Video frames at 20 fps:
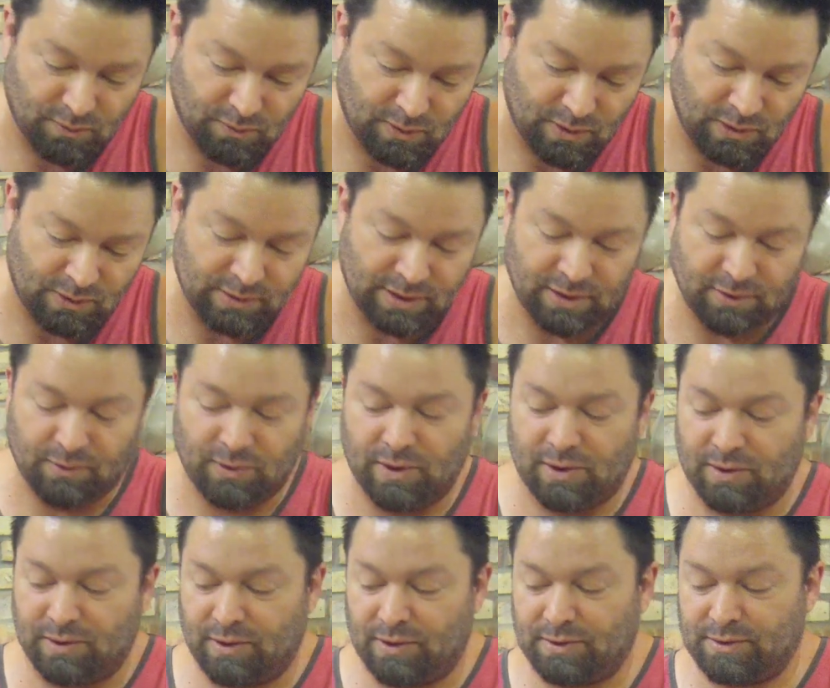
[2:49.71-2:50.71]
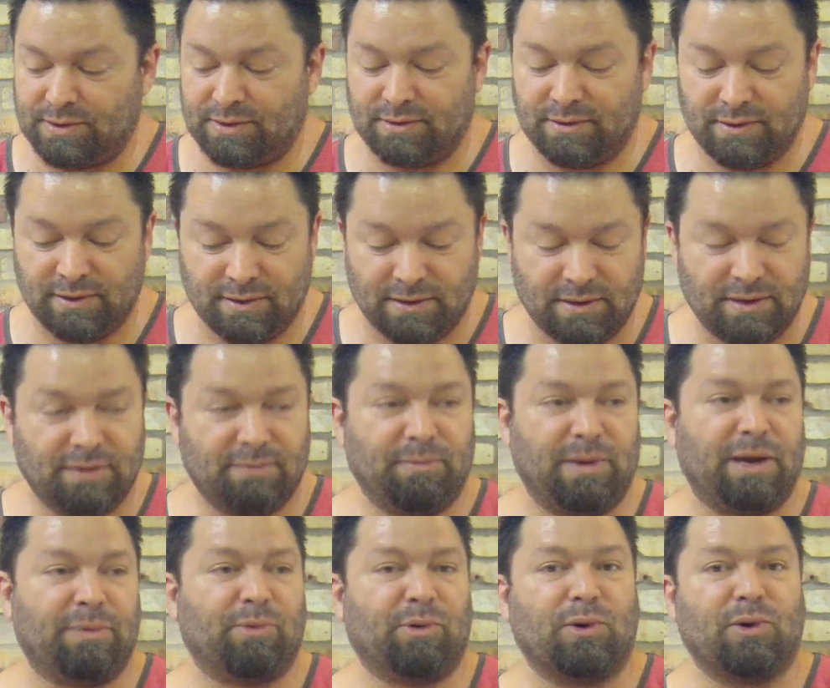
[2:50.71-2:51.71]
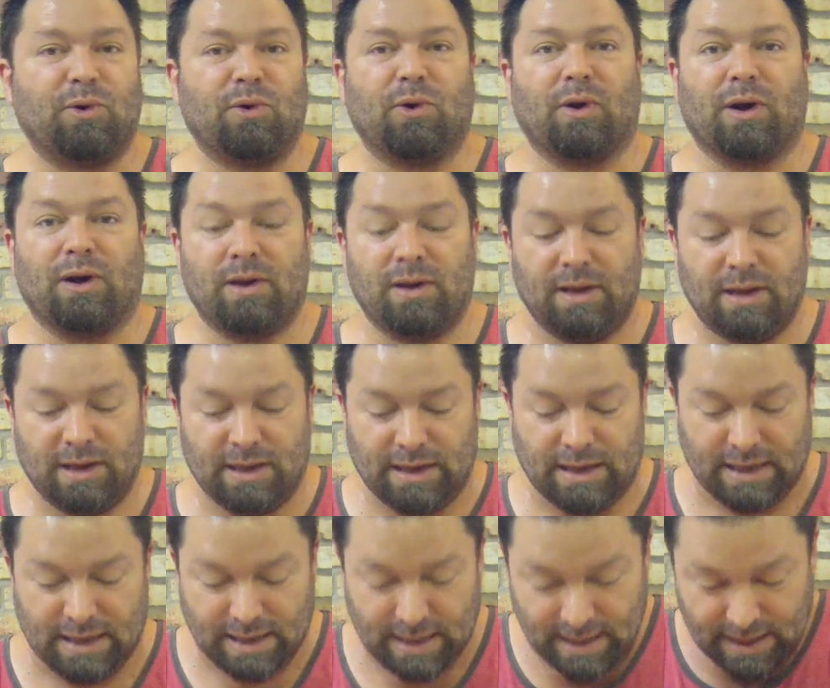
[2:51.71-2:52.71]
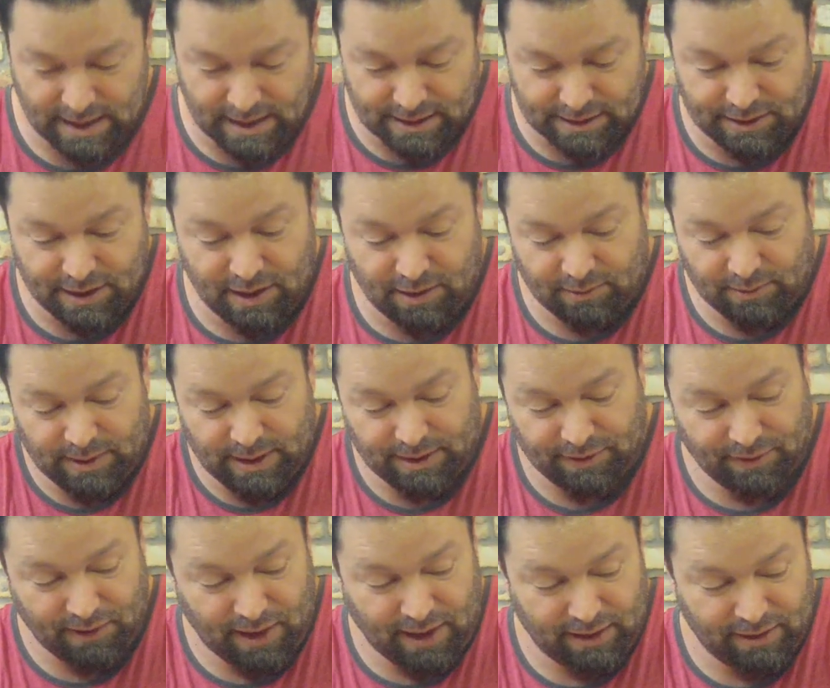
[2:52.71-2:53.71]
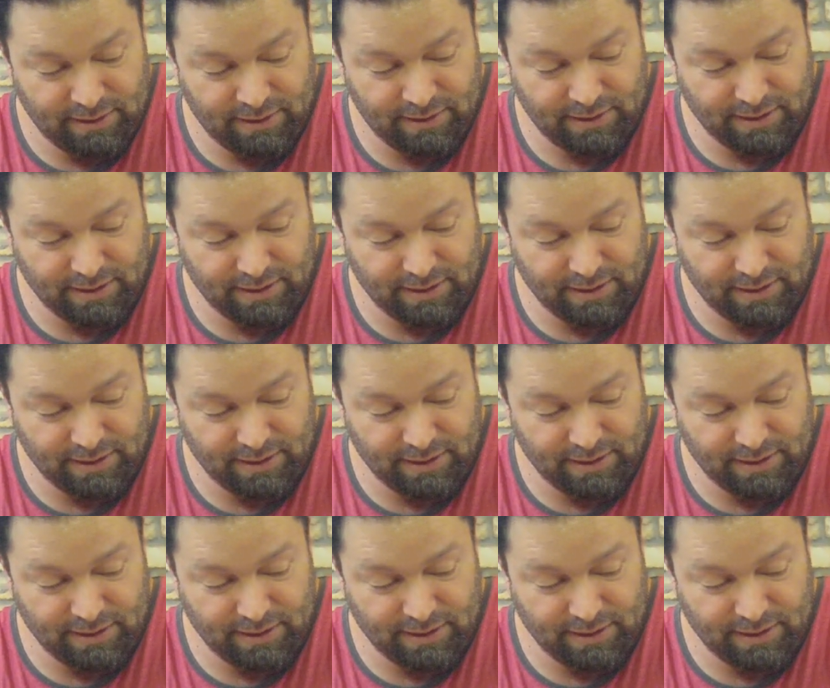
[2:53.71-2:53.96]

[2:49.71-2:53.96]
walnut runners, maple core. So I thought,